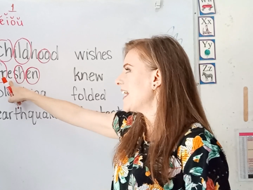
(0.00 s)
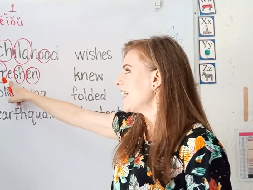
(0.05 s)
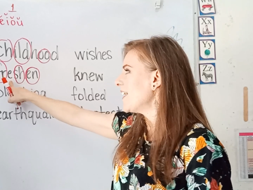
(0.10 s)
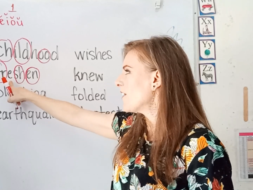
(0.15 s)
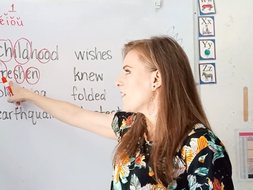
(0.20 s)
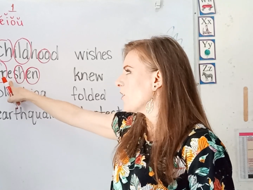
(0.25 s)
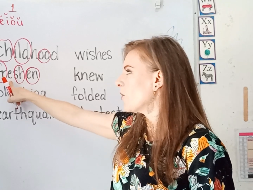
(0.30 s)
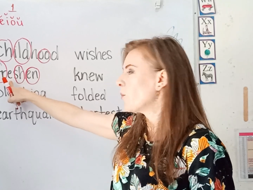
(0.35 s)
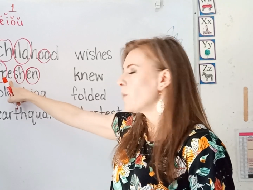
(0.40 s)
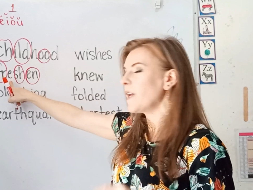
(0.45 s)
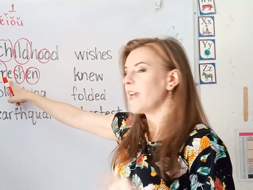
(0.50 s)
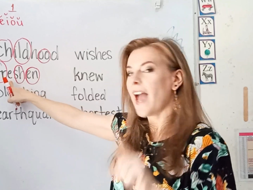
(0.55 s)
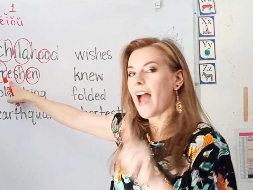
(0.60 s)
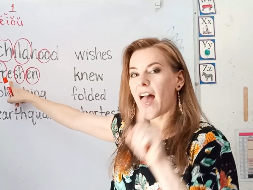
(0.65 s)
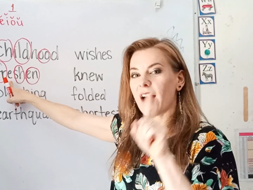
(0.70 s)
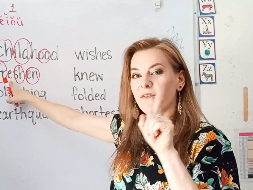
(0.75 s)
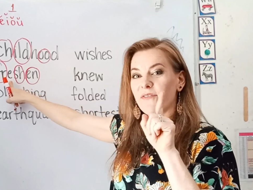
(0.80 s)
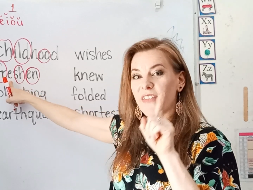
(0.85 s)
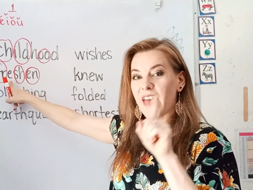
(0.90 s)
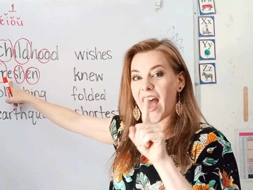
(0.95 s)
here we
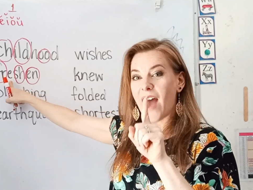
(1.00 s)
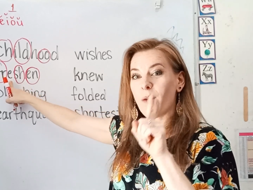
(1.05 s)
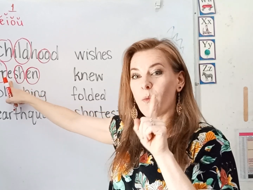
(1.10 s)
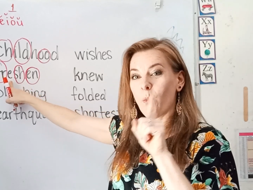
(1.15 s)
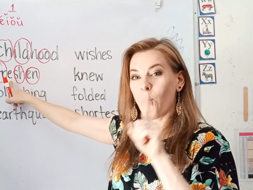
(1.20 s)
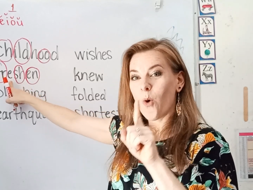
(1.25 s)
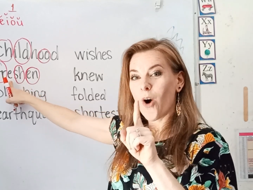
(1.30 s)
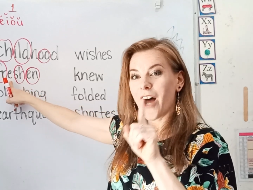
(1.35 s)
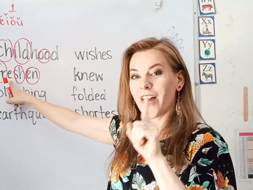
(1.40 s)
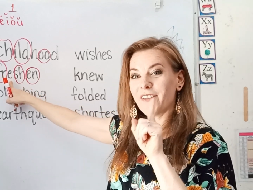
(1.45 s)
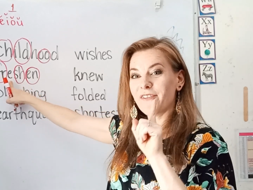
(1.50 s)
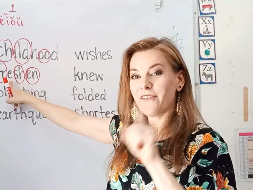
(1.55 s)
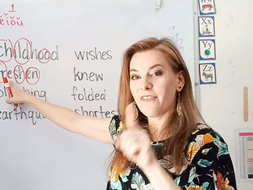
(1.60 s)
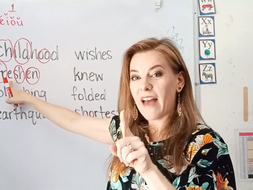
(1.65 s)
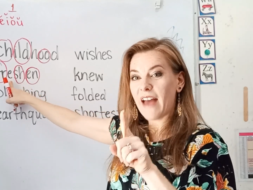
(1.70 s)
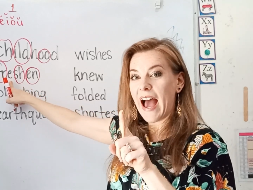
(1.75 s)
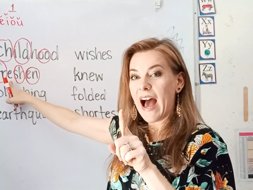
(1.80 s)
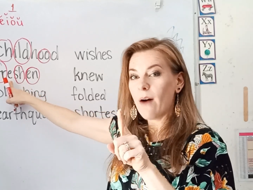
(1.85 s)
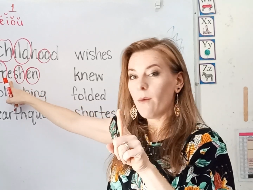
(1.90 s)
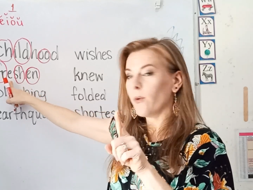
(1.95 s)
have that one
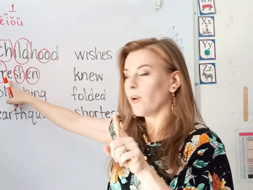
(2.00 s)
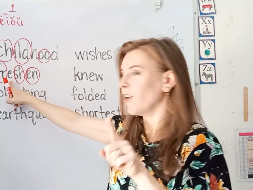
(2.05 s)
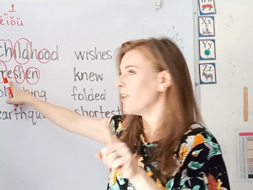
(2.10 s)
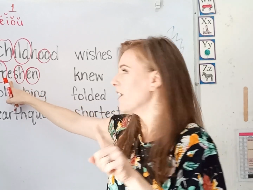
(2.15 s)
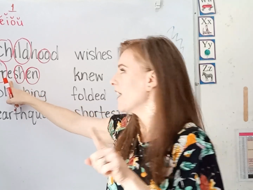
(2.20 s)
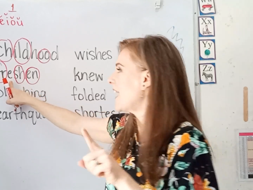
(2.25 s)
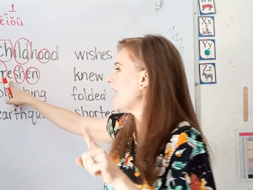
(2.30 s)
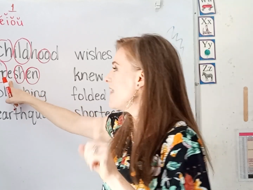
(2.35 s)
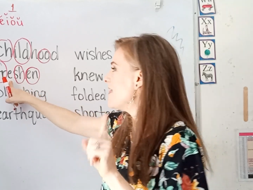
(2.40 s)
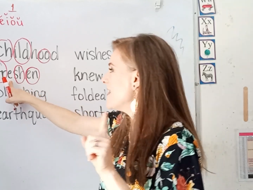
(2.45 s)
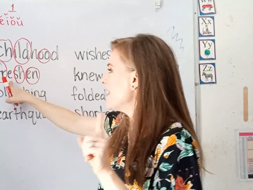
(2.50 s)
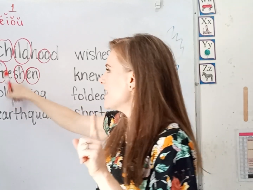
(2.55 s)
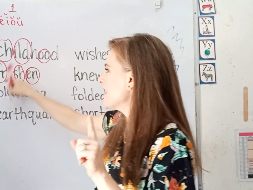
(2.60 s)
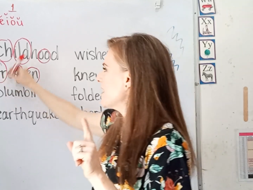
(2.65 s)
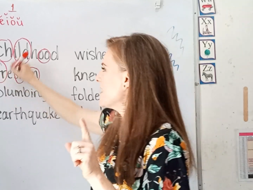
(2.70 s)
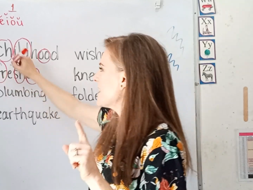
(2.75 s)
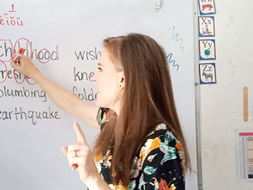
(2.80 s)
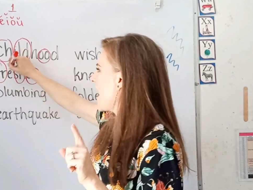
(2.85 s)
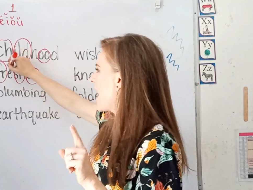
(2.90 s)
vowel. And this is